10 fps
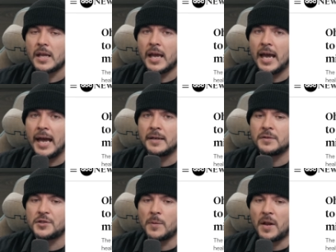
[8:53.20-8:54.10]

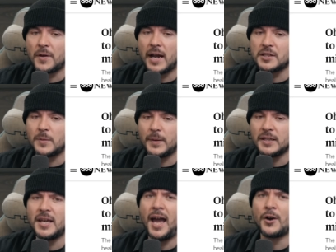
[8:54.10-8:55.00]
And some other guy's going to be
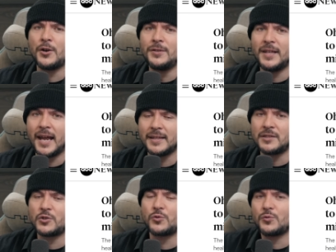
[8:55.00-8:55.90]
like, yeah, I heard that.
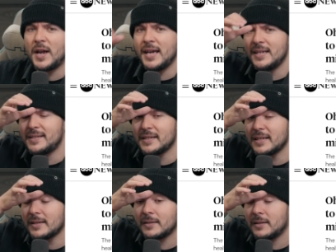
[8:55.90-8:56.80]
That's
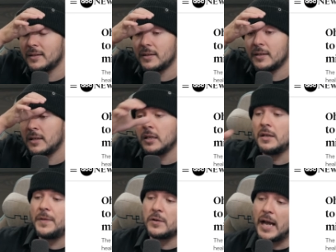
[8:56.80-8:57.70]
crazy.
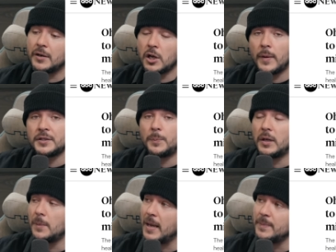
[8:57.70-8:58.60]
They're not going to
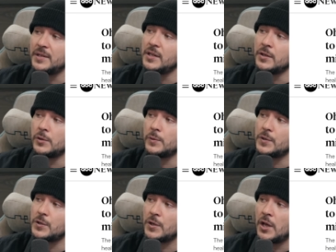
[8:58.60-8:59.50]
pull up ABC
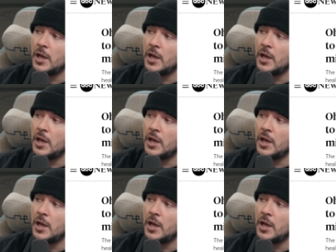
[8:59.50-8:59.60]
News.